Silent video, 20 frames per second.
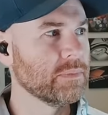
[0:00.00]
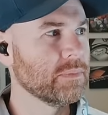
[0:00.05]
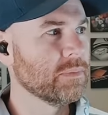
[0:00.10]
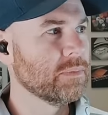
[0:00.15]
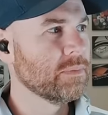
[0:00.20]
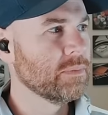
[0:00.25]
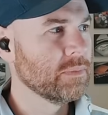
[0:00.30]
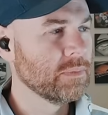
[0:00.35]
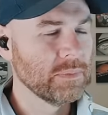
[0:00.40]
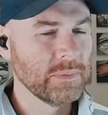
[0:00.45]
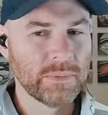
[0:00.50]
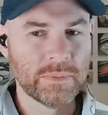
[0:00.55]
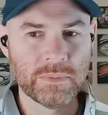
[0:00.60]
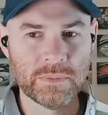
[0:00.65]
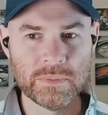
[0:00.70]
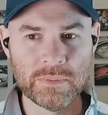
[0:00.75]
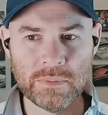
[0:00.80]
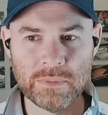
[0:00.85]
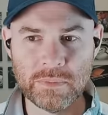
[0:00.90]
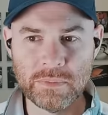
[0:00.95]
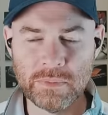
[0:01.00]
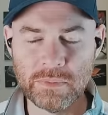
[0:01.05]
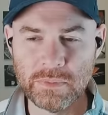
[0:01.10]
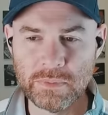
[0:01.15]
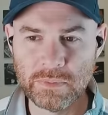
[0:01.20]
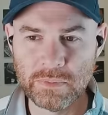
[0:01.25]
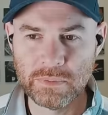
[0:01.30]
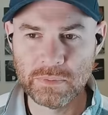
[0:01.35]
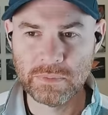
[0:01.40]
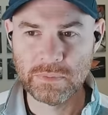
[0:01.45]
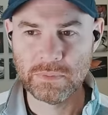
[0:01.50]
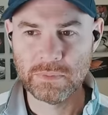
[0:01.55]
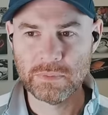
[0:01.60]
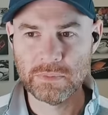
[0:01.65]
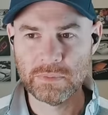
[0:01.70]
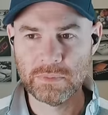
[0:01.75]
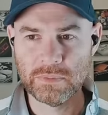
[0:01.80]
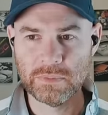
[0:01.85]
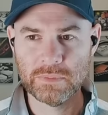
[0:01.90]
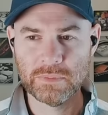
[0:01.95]

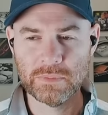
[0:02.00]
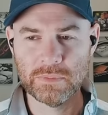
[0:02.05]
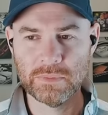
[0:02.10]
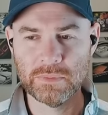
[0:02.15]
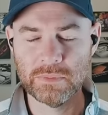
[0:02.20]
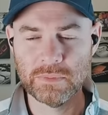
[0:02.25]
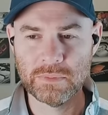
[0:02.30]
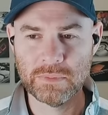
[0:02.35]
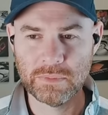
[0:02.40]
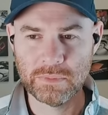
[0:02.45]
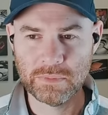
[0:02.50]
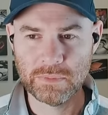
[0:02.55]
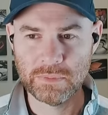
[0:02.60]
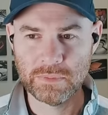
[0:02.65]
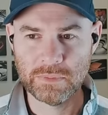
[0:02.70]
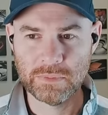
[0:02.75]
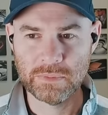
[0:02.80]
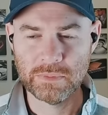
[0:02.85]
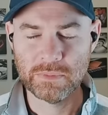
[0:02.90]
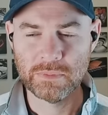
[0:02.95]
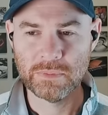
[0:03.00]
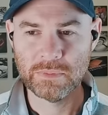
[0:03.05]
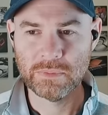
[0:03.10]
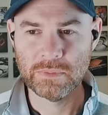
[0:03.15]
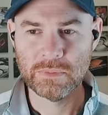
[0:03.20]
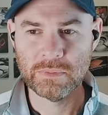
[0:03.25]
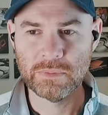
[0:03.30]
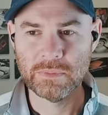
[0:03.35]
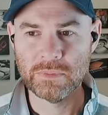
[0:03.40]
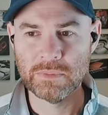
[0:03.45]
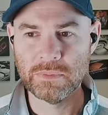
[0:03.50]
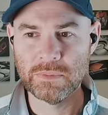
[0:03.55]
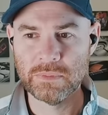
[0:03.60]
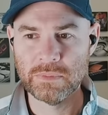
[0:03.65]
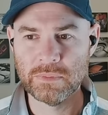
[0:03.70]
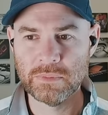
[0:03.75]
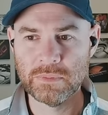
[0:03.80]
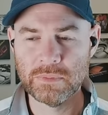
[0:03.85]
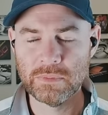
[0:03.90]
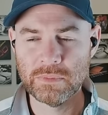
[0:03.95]

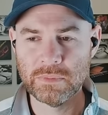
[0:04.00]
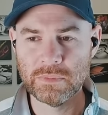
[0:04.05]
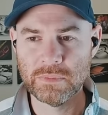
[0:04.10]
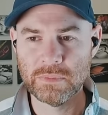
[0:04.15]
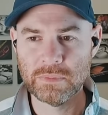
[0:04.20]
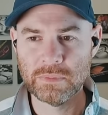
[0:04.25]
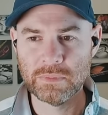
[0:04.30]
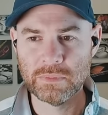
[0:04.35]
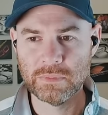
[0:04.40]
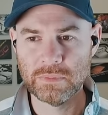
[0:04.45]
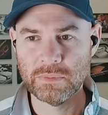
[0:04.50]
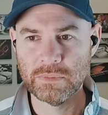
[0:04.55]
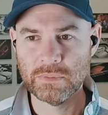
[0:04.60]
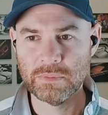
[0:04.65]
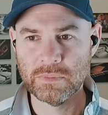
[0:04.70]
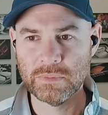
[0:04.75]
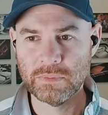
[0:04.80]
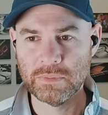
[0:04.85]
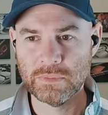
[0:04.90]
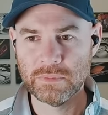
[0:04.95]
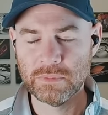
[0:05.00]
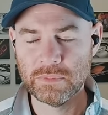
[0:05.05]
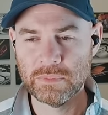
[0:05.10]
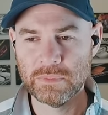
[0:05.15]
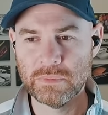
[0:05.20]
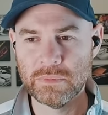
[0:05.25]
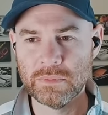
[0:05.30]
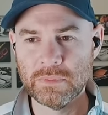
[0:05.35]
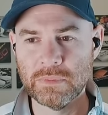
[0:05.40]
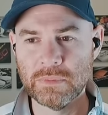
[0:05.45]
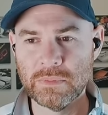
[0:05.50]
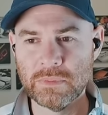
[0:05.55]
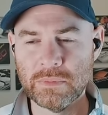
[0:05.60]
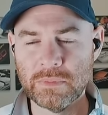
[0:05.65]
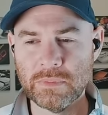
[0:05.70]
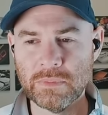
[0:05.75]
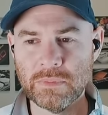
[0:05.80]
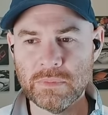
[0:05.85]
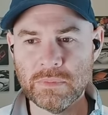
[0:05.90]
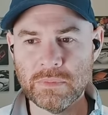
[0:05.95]

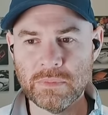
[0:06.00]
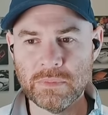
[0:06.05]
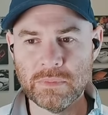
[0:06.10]
This person isn't speaking.